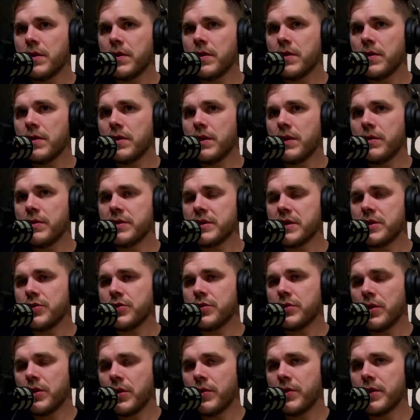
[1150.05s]
He was injured
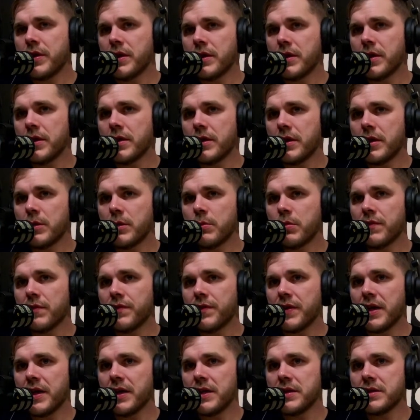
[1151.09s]
going into the Gilbert
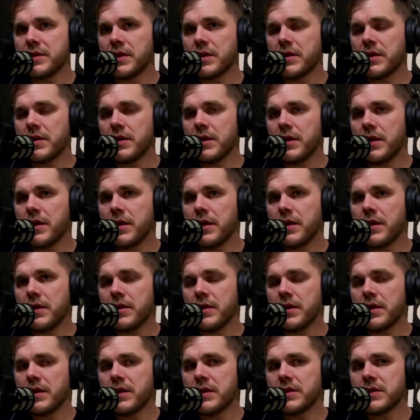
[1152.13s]
fight, he said today, and then
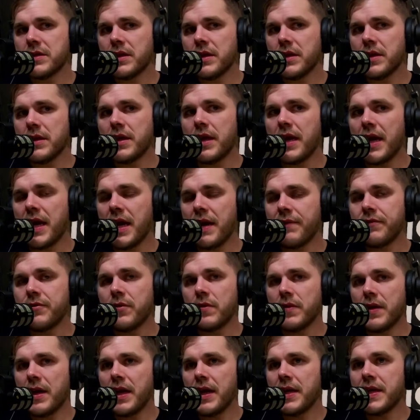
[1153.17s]
he said after
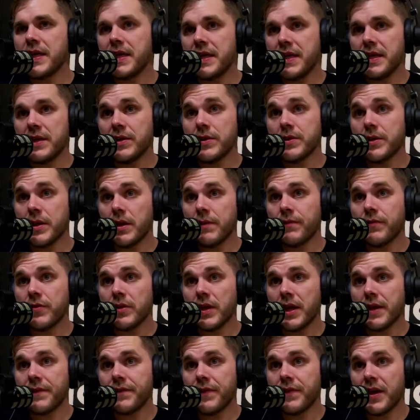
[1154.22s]
that he healed up for like
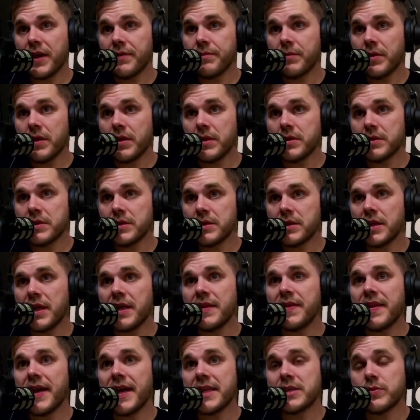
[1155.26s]
5 months, and
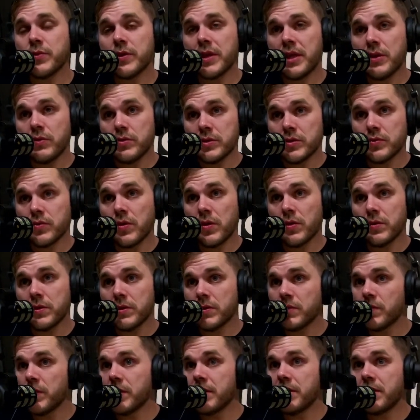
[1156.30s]
that's when he was rolling
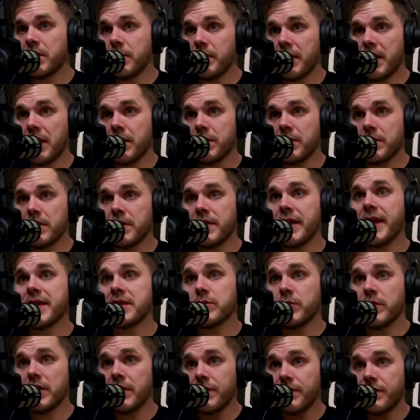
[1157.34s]
with the Mountain, and that's when
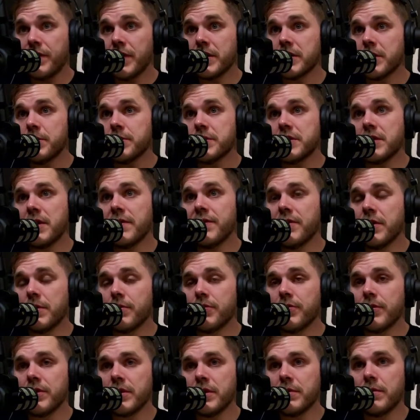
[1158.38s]
he fucked himself up
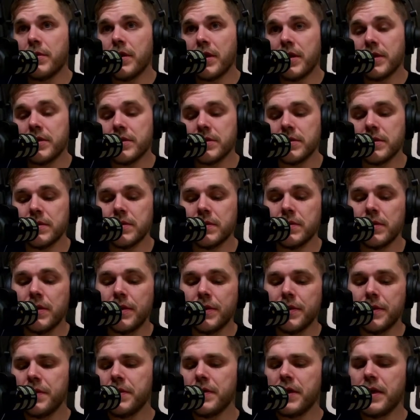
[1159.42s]
really bad. So
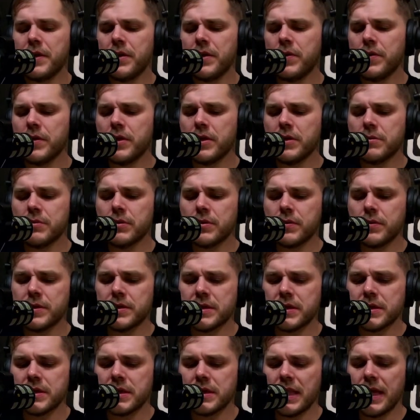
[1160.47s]
I know Gilbert was his
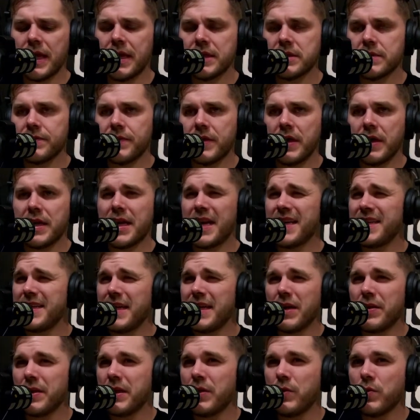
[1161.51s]
last fight. I doubt
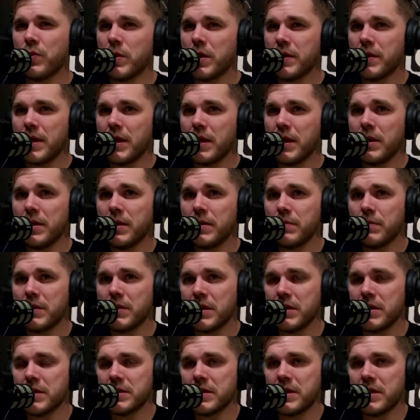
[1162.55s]
he won that
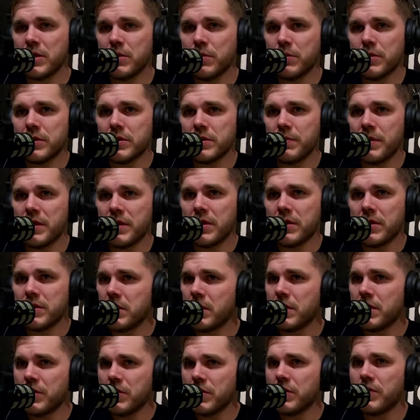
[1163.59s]
because Gilbert's been on a
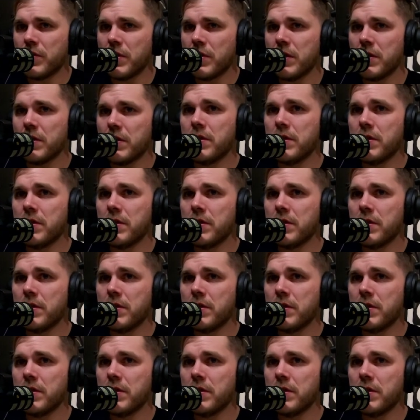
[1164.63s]
good run,